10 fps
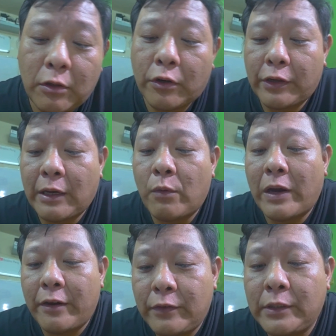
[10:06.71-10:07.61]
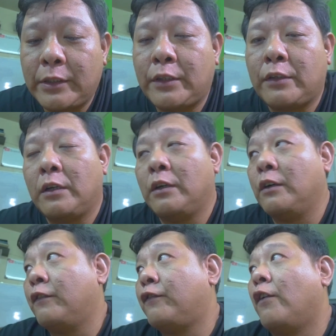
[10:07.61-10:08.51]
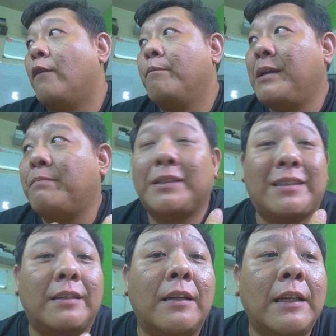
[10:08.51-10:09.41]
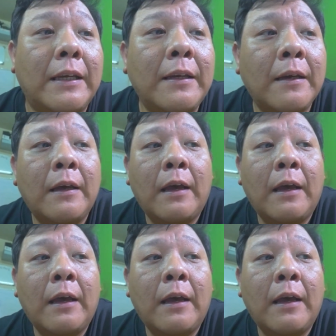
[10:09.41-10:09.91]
coronavirus, for me personally,